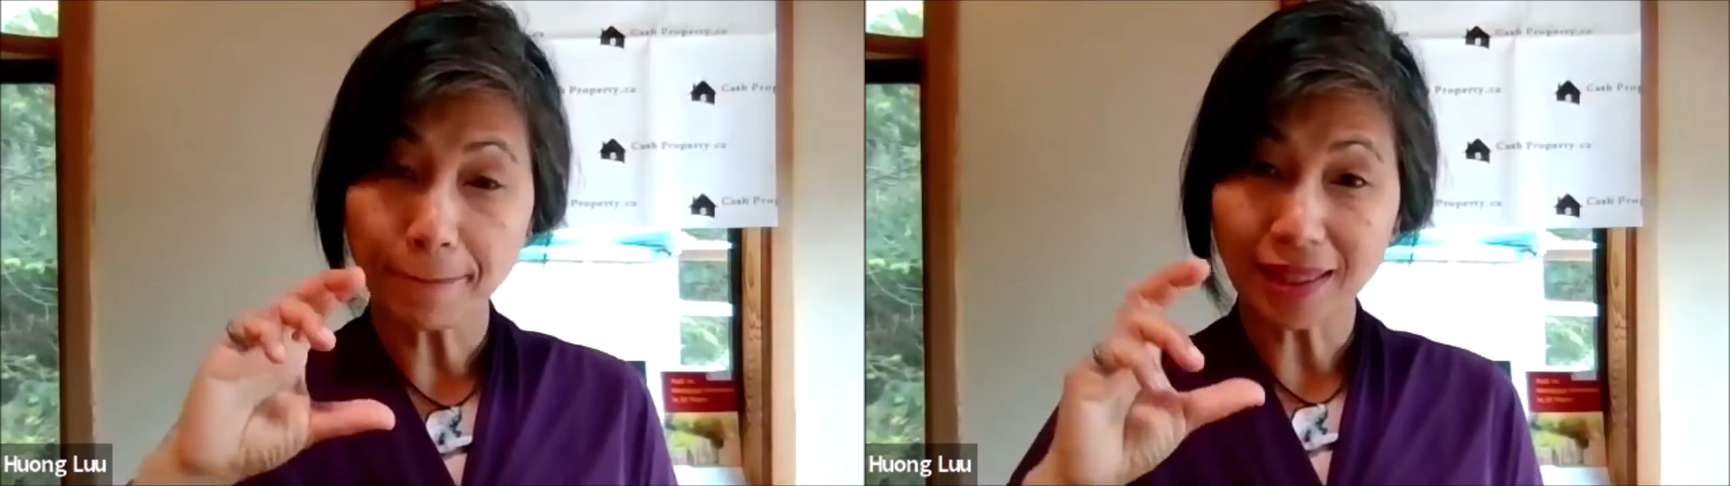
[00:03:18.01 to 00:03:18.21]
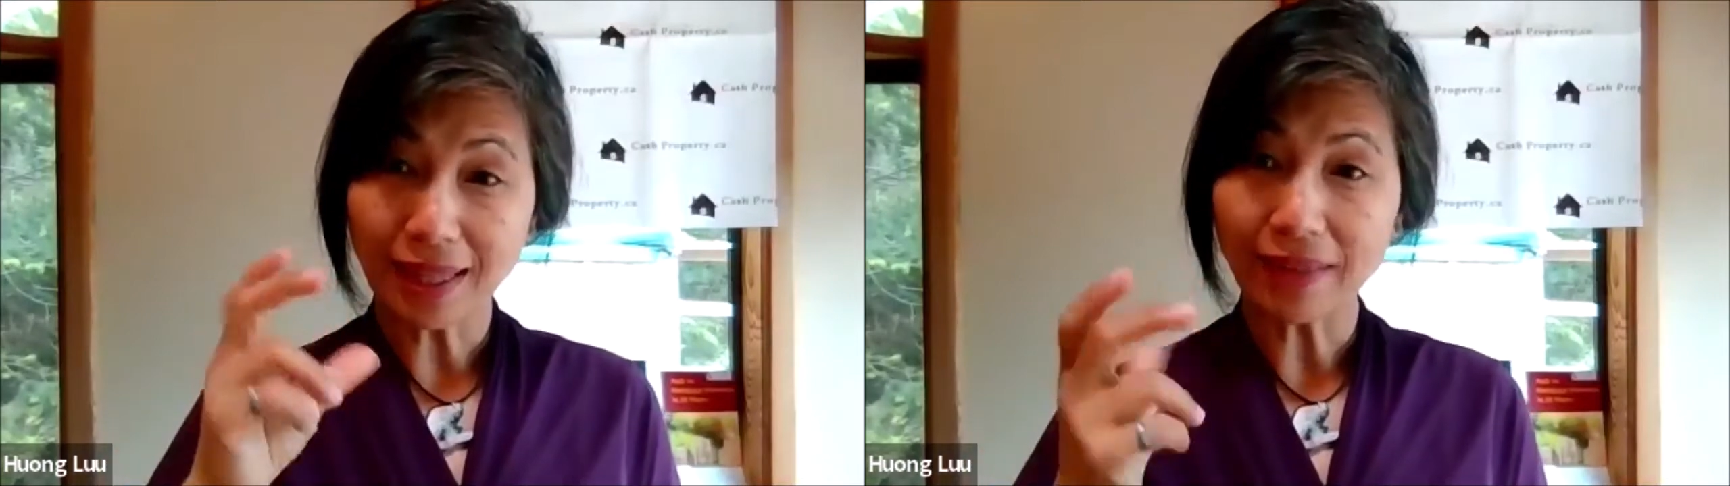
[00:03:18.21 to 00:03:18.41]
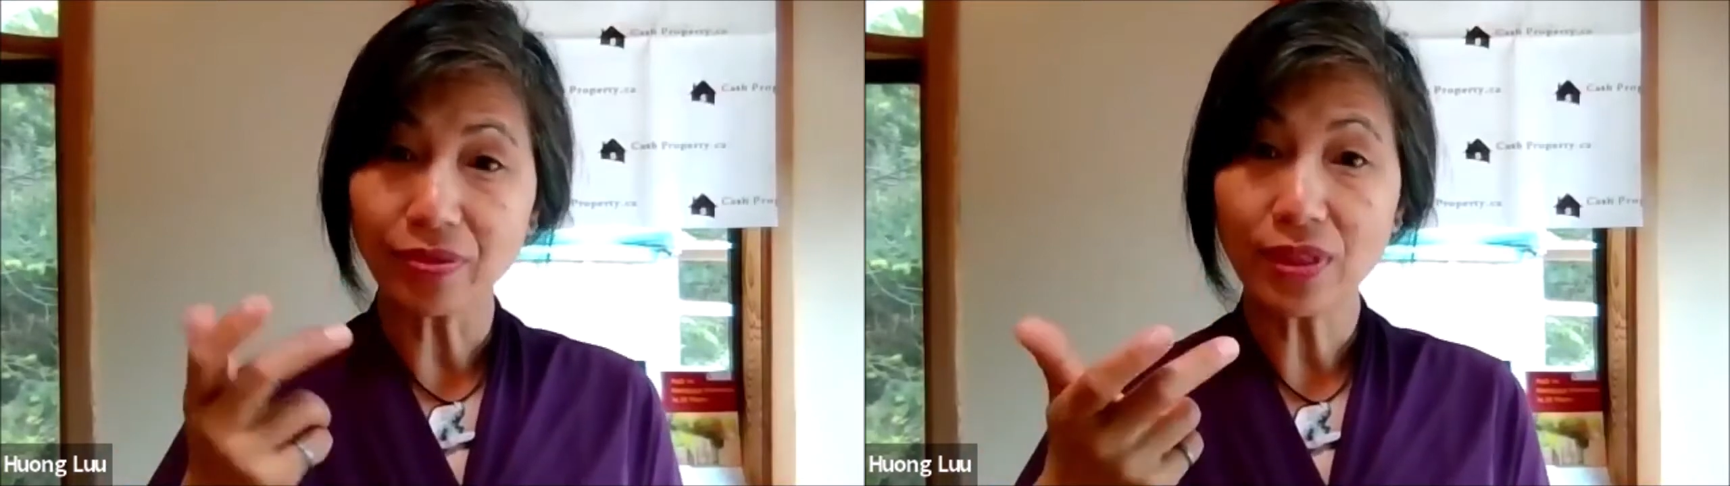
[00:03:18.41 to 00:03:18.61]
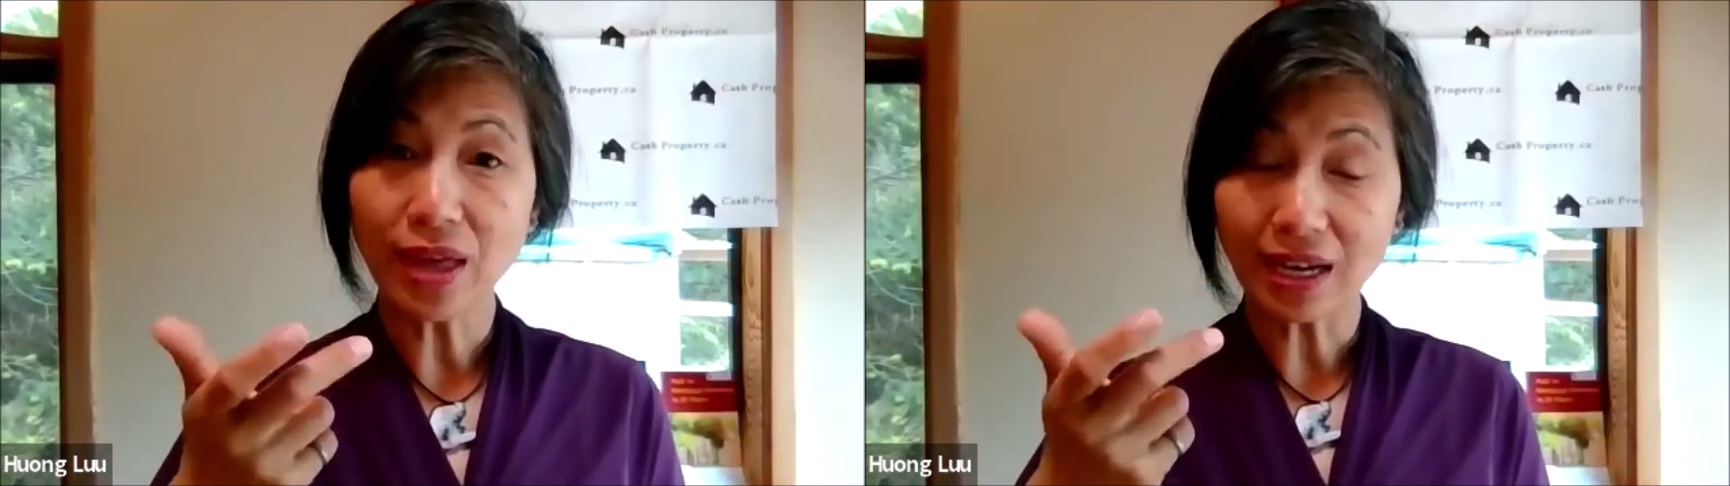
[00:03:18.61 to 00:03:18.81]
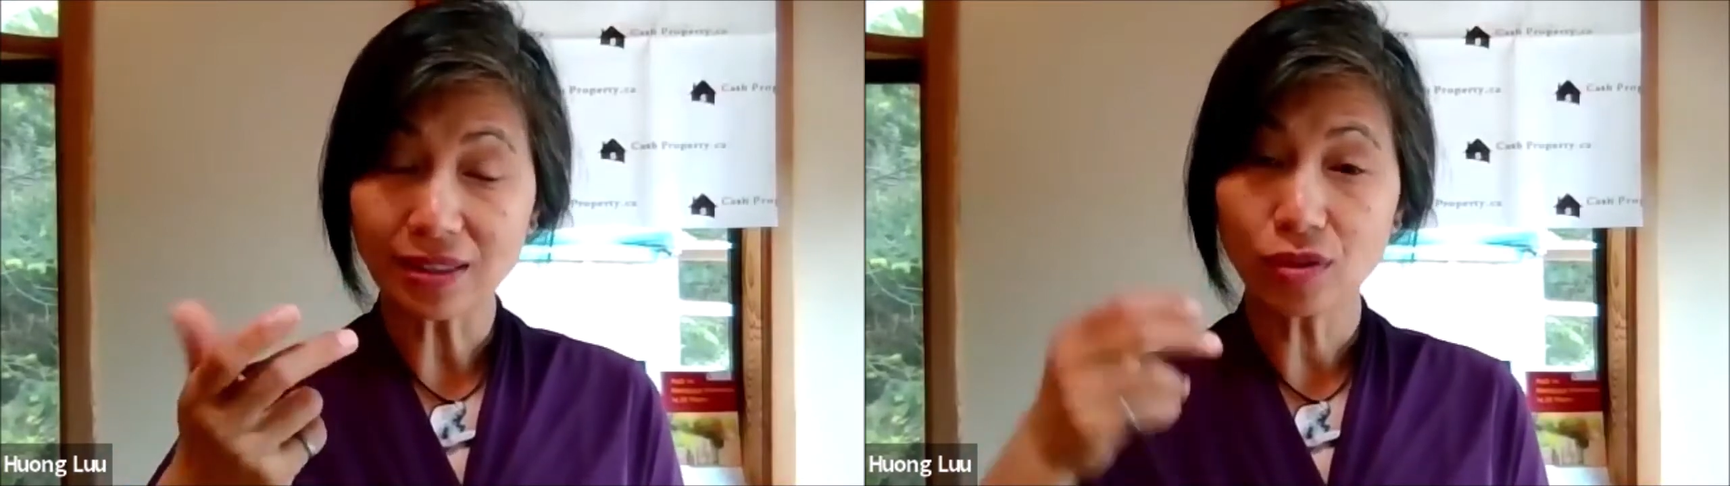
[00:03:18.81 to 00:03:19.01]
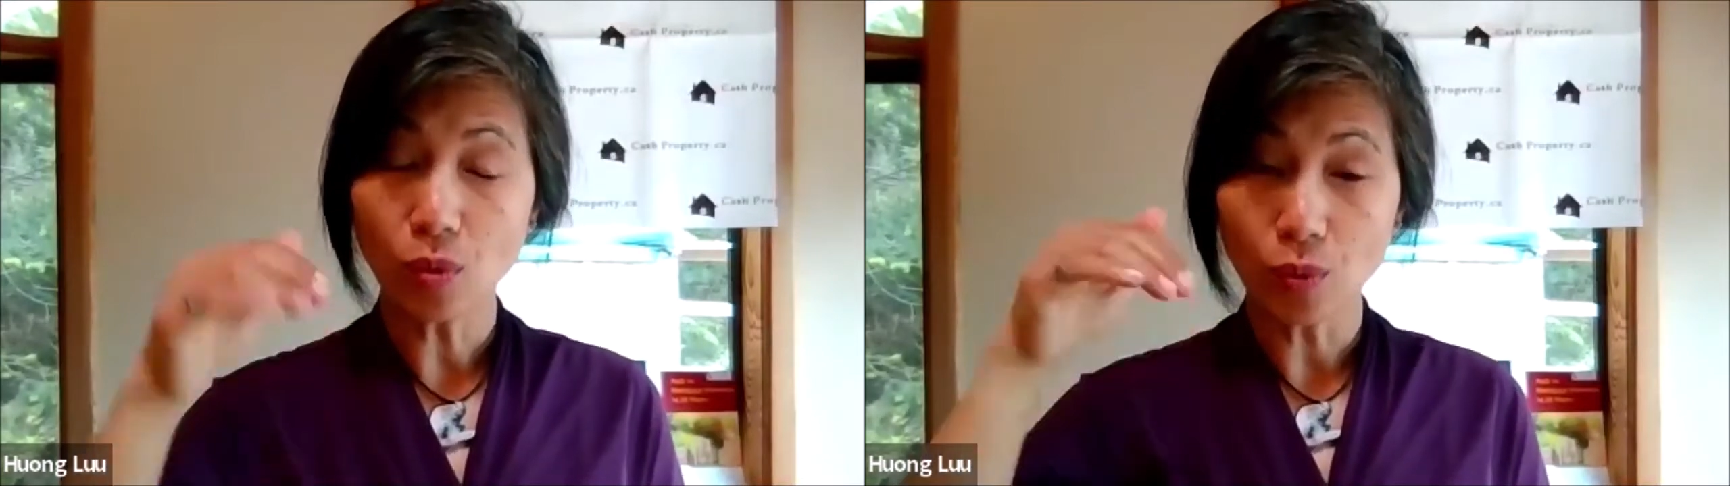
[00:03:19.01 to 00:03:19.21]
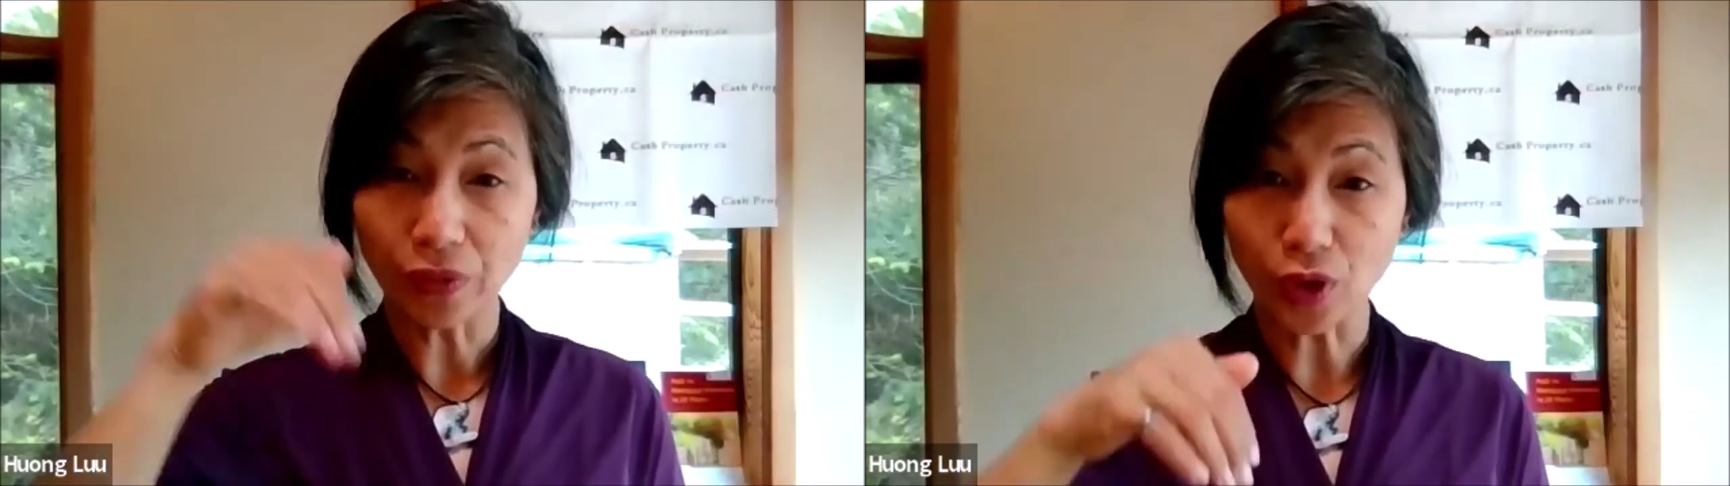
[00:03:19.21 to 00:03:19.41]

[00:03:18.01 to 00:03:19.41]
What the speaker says: blend that with